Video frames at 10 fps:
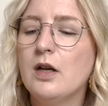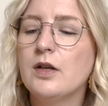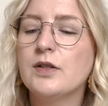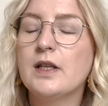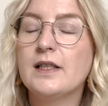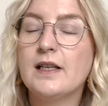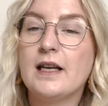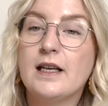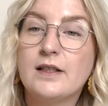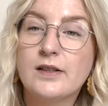So this
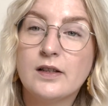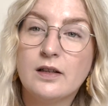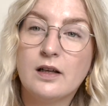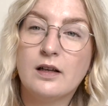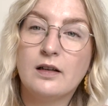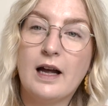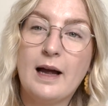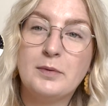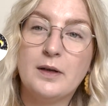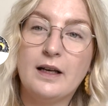is, I
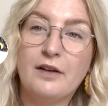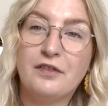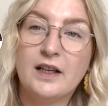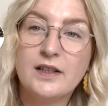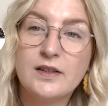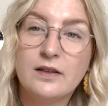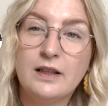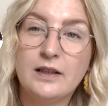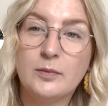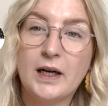absolutely love this
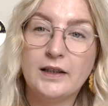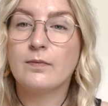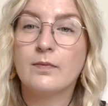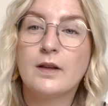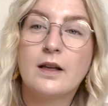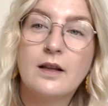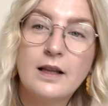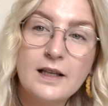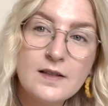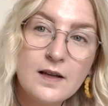needle minder.
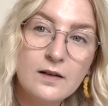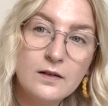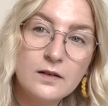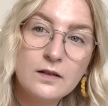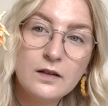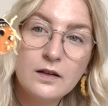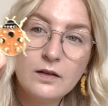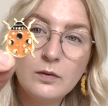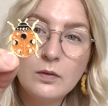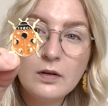This little
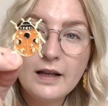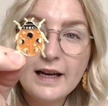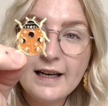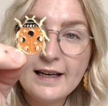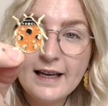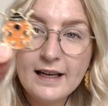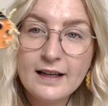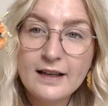lady,